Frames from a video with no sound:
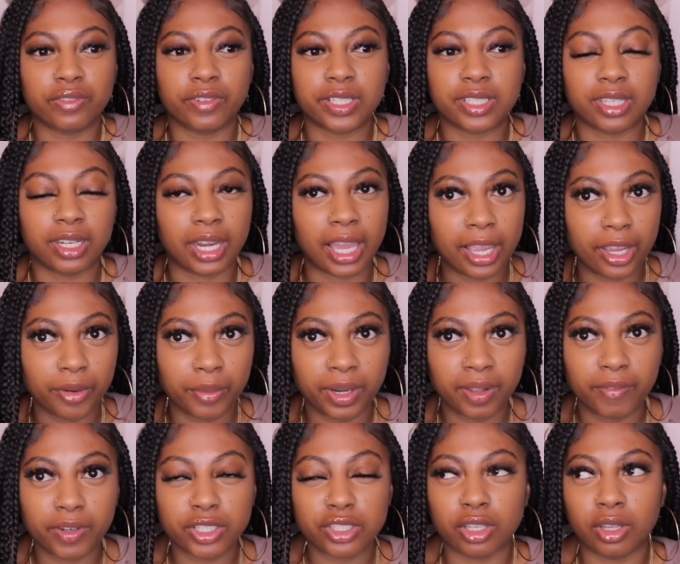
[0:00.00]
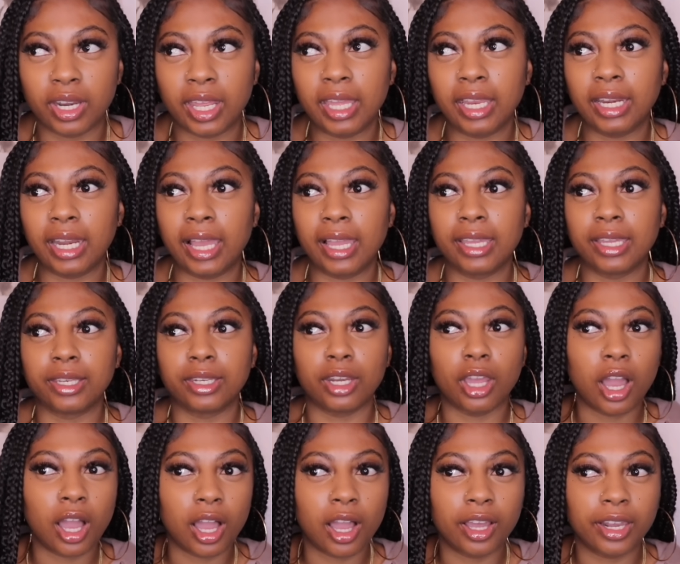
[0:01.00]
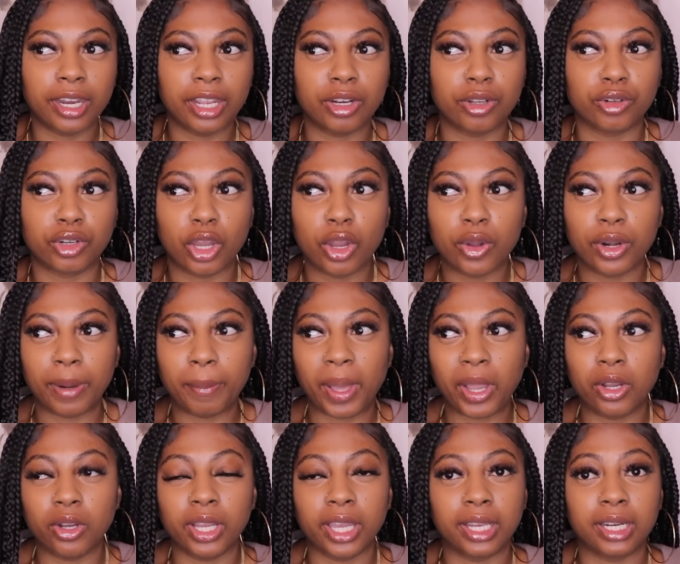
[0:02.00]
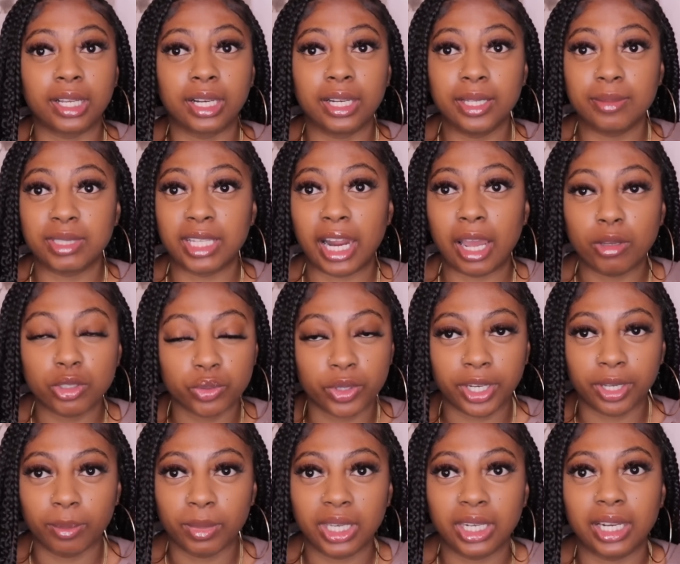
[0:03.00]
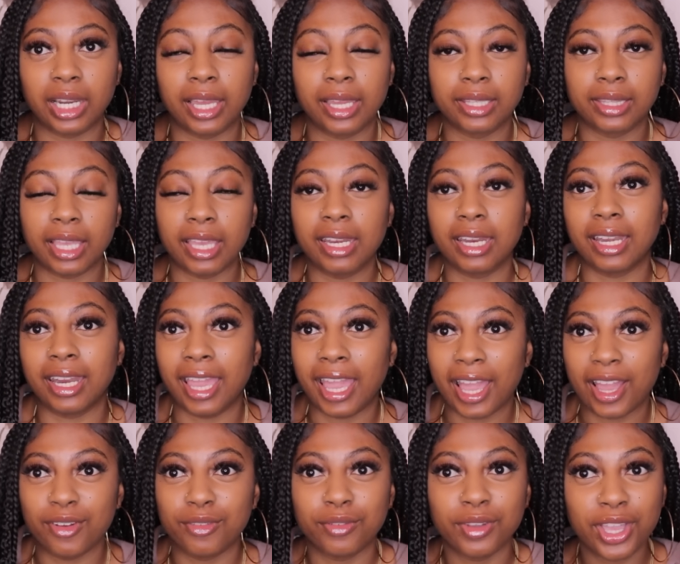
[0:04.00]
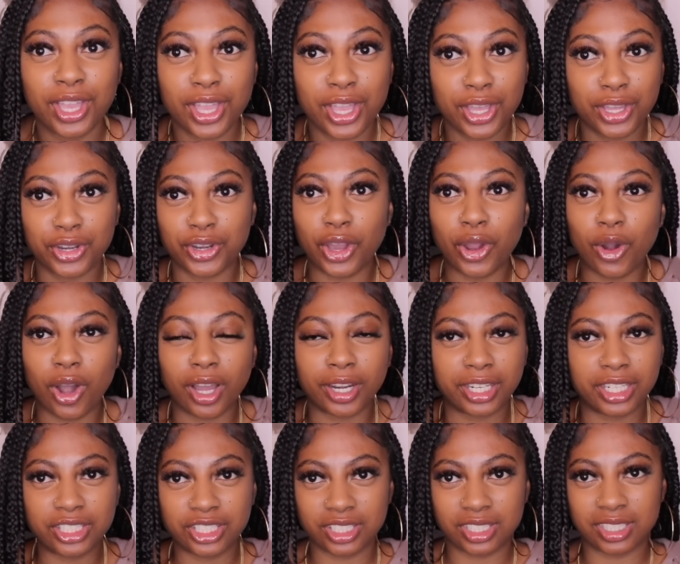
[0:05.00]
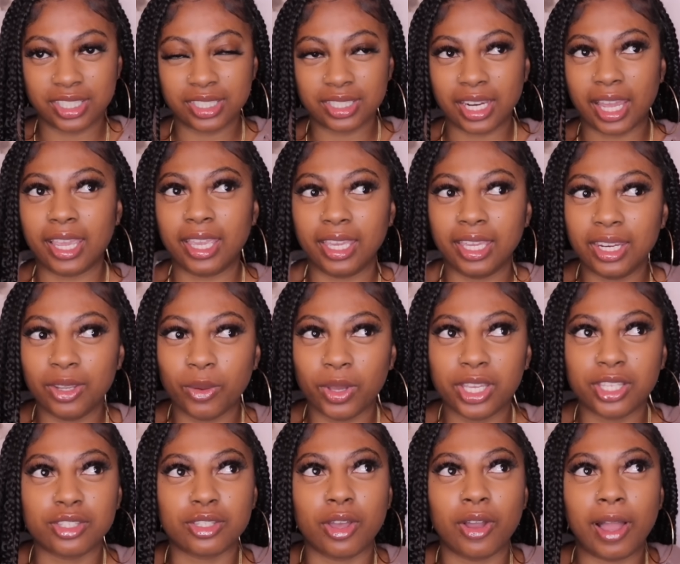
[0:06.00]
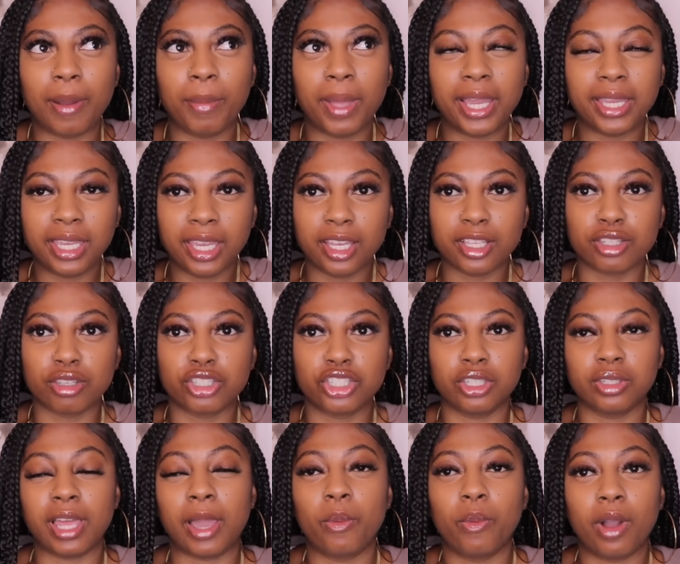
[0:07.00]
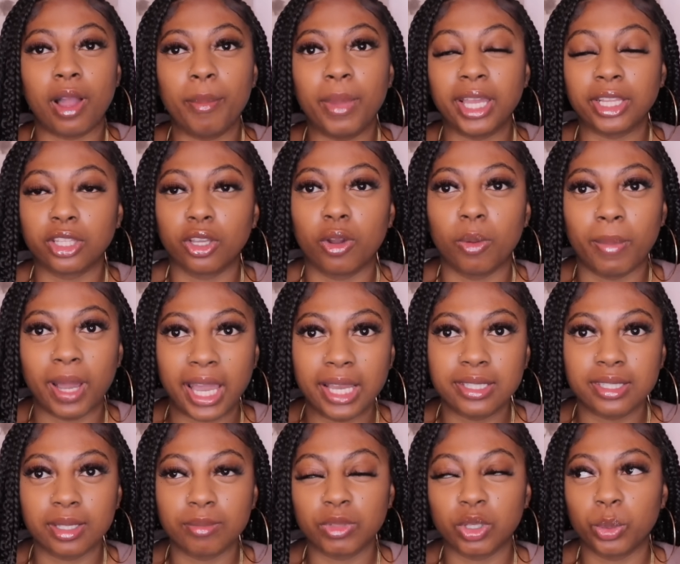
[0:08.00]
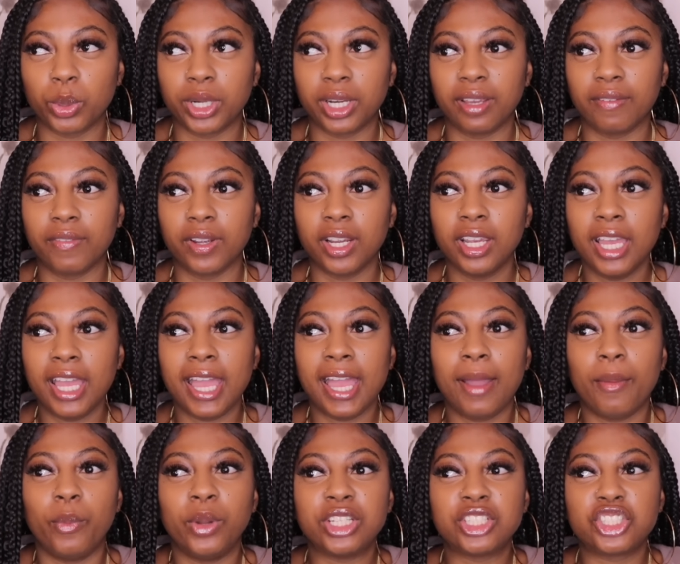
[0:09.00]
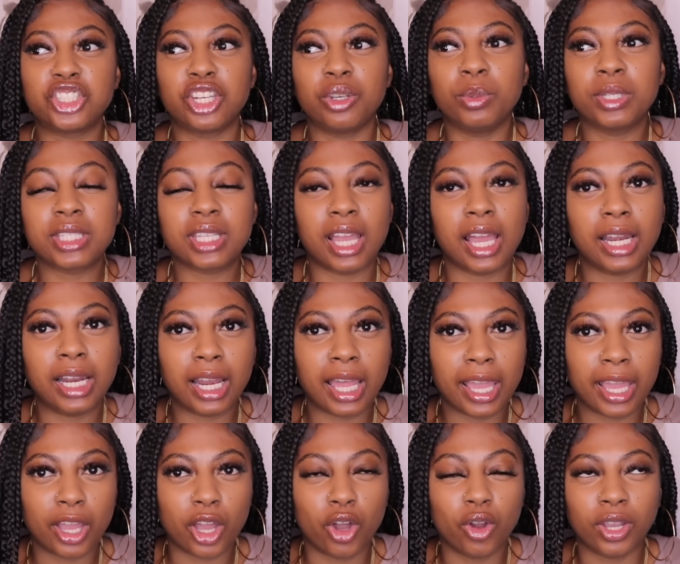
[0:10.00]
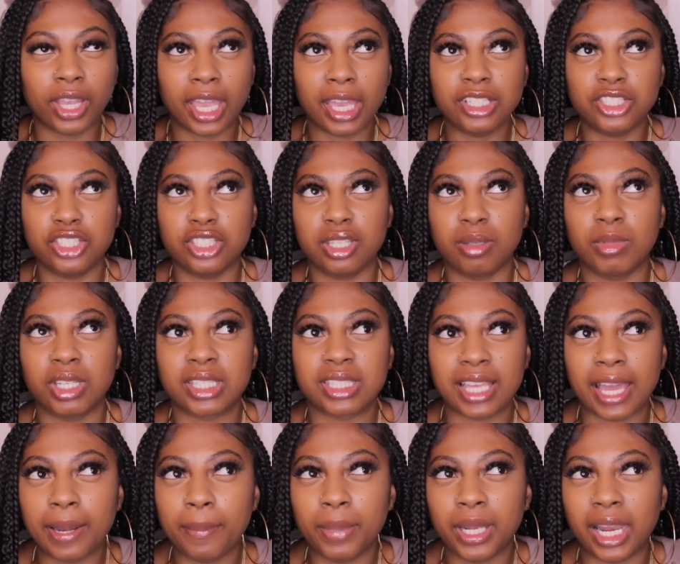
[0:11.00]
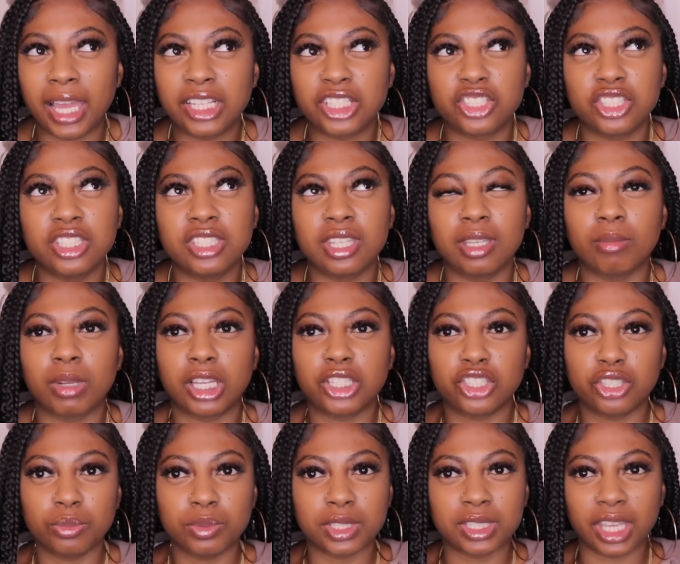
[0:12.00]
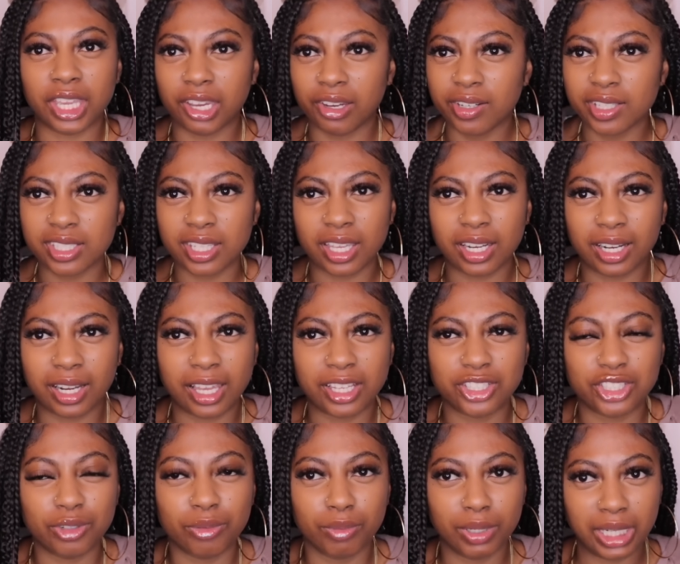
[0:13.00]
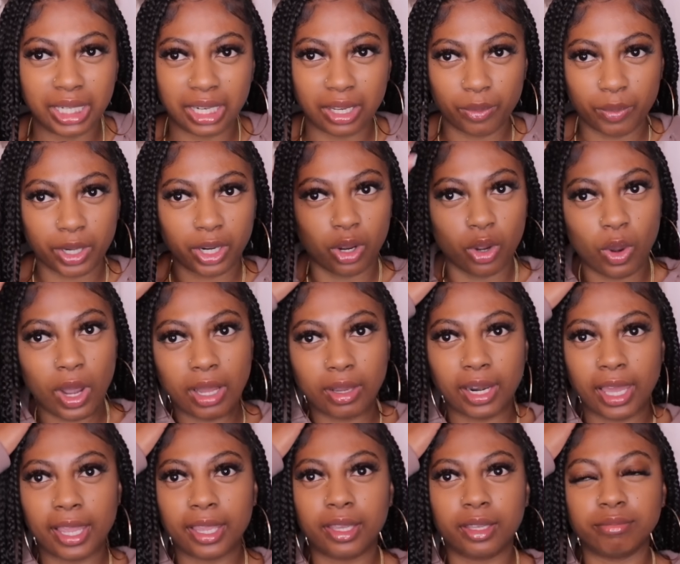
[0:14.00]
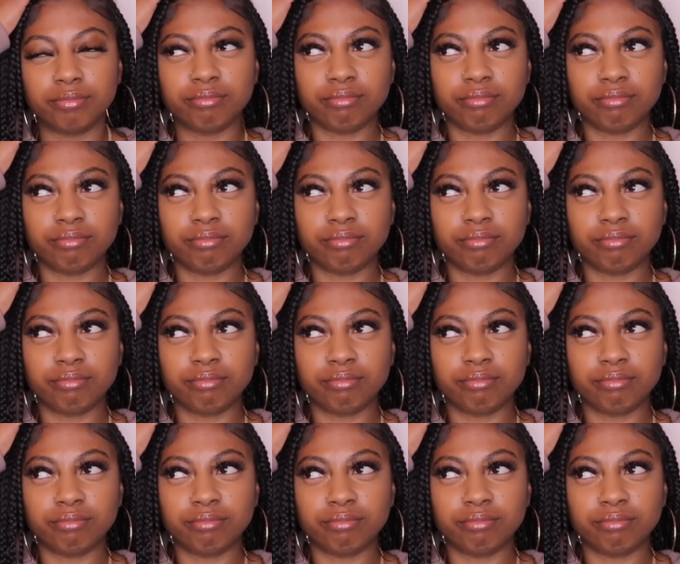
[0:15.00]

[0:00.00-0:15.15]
for tonight or whatever? So they like, nah, they don't know. And I'm like, okay, the clubs that I was recommending, like, they didn't have no auditions this night anyway. So I'm like, yeah. So she's like, well, I'm gonna have to go buy something or whatever, which she was kind of like, okay, she seemed excited, but like she seemed like she was irritated, like she really didn't want to go out, like,